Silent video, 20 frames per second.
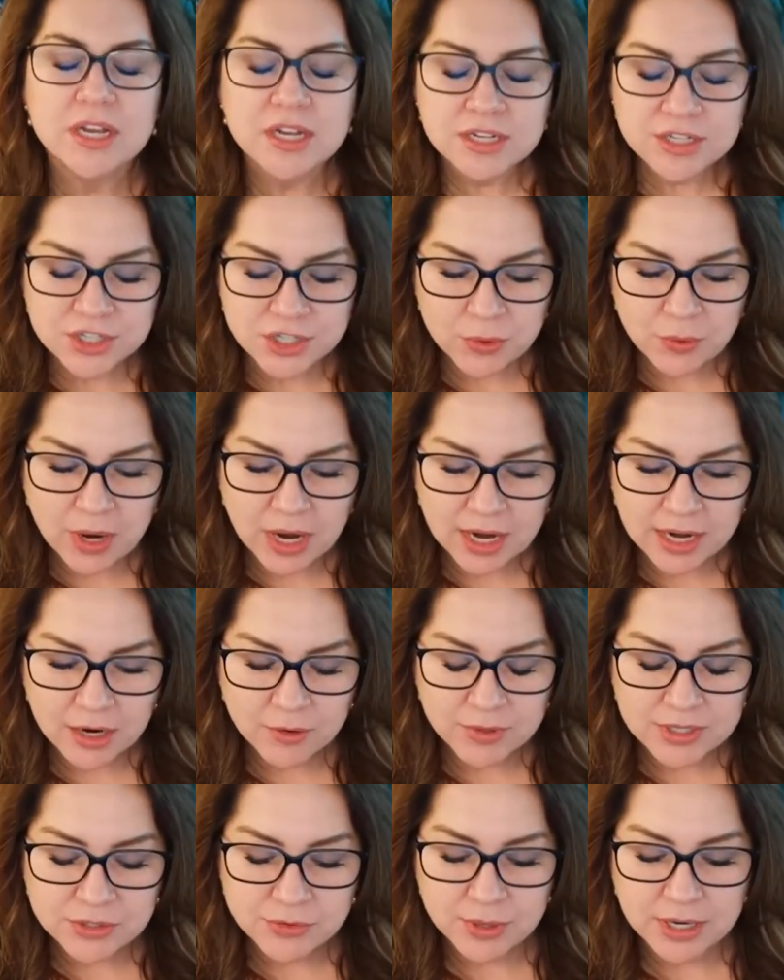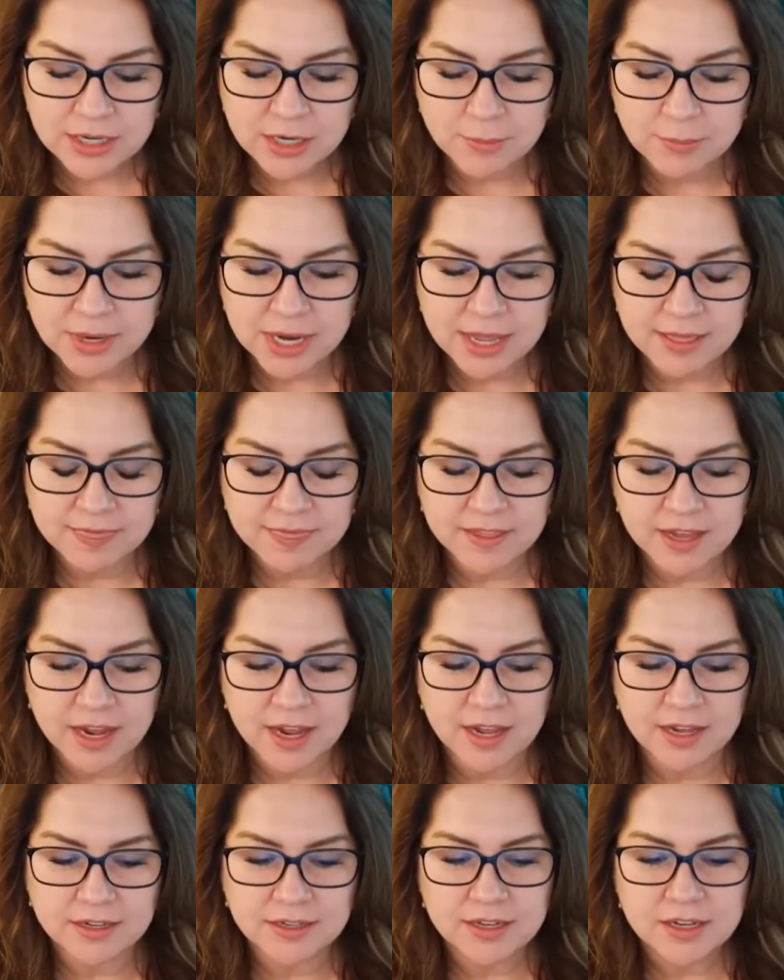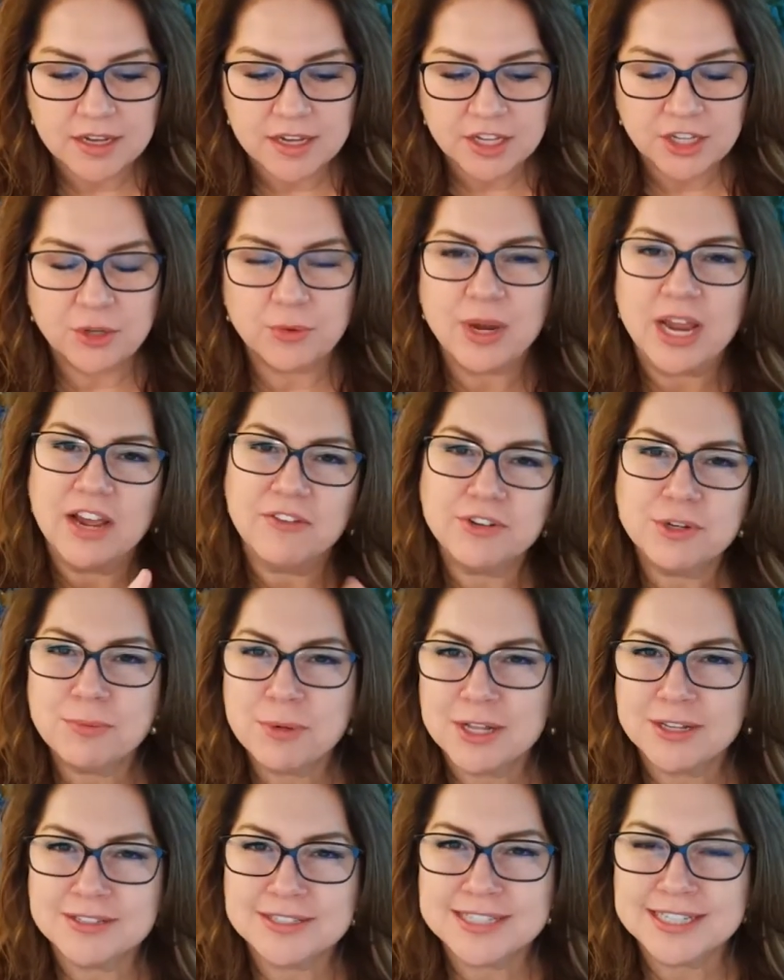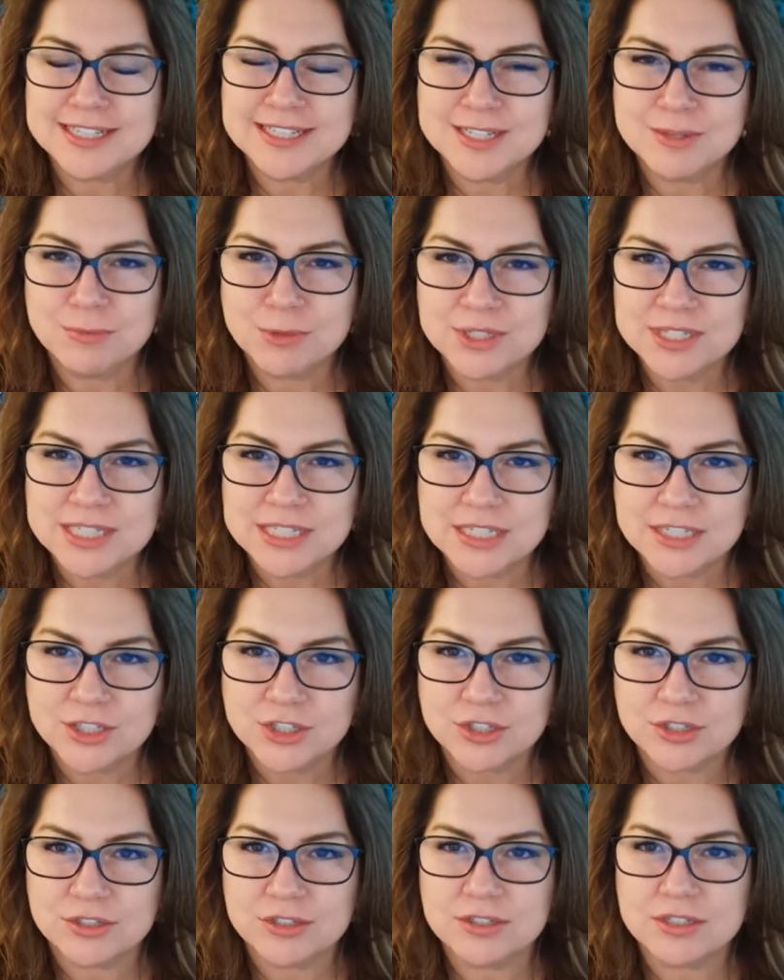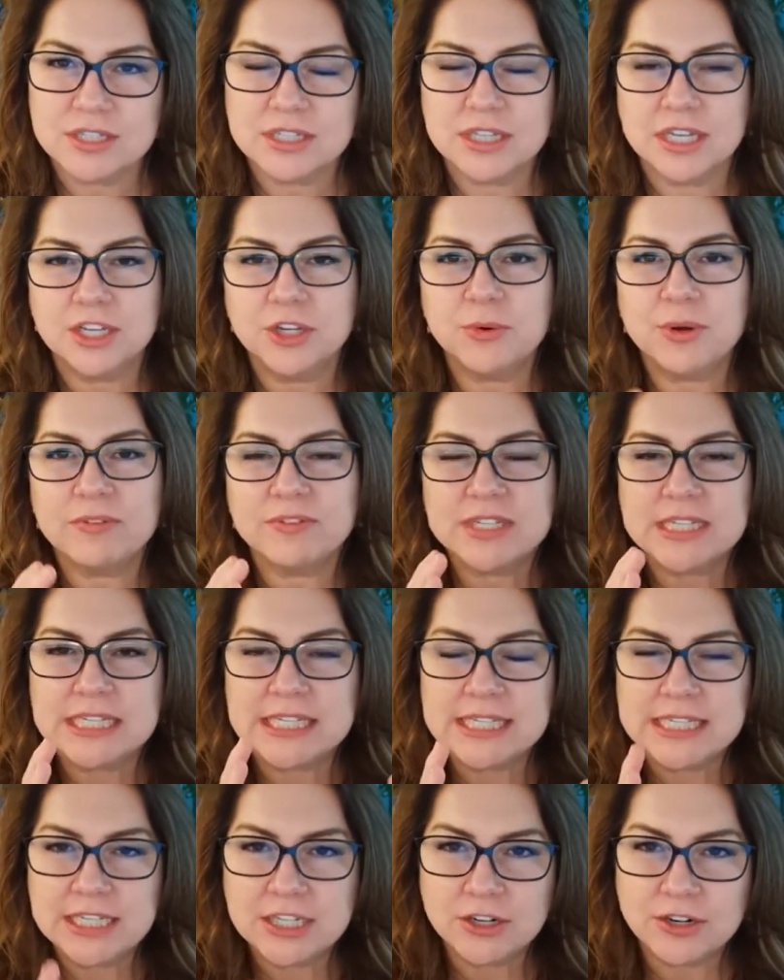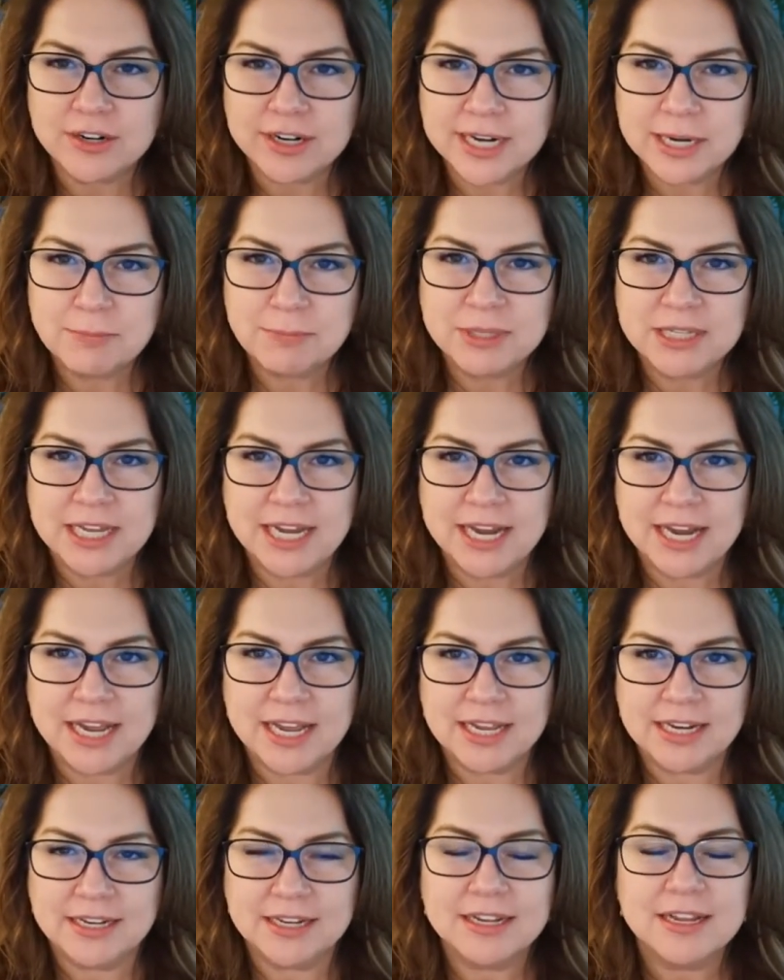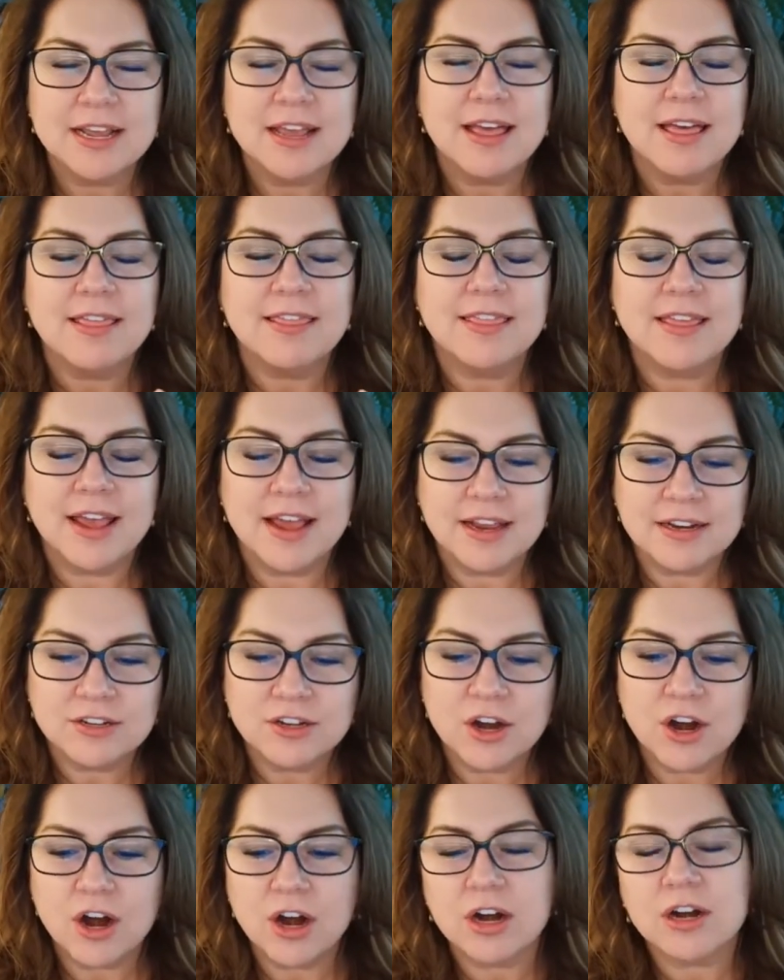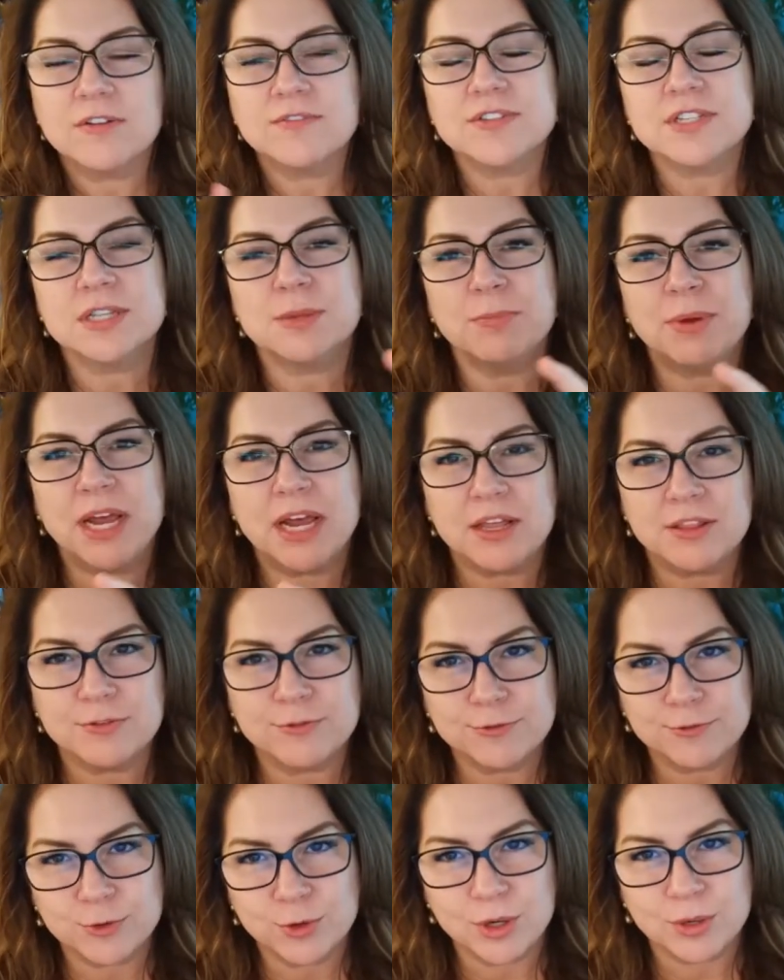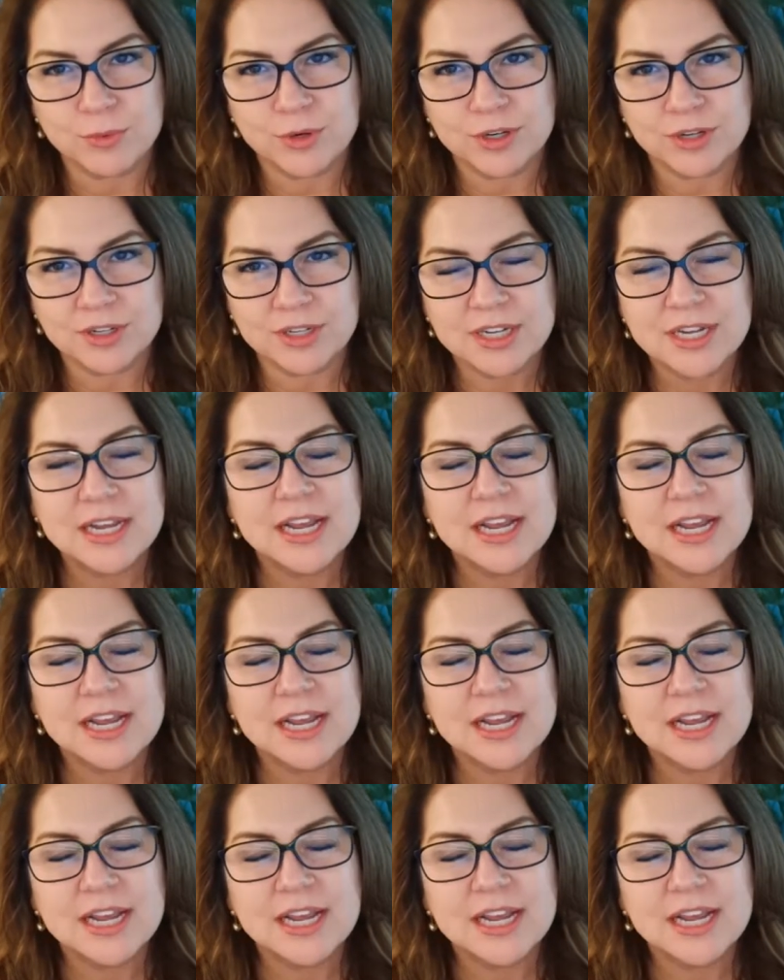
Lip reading: So I always recommend that you have your policies and procedures, then you have a CRA plan that carves the path forward,